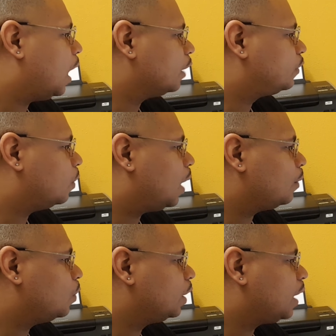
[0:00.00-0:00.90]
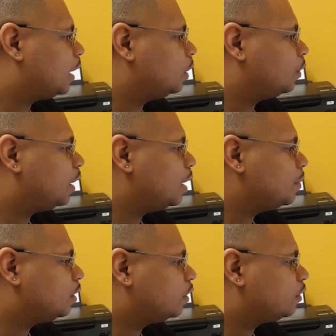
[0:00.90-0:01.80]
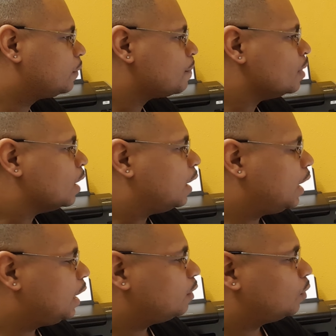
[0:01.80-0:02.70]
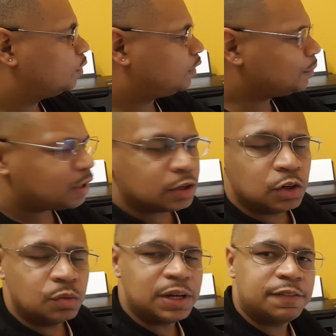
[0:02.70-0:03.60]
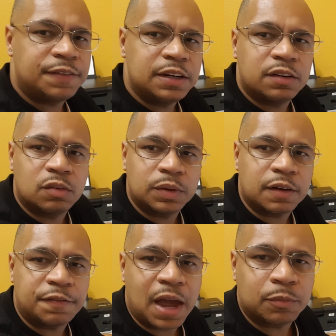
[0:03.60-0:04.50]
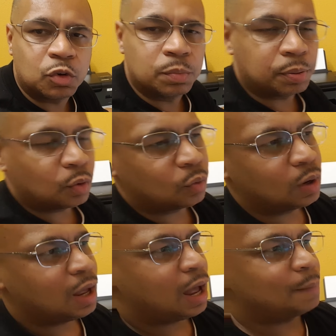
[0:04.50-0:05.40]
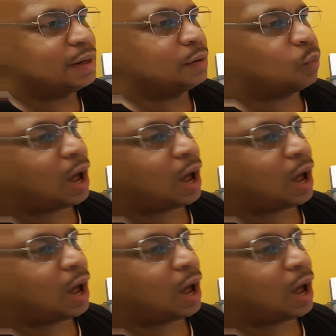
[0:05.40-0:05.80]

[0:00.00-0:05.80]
So I want to kind of go to images, and some of the unique features with the Phab 2 Pro. I mean,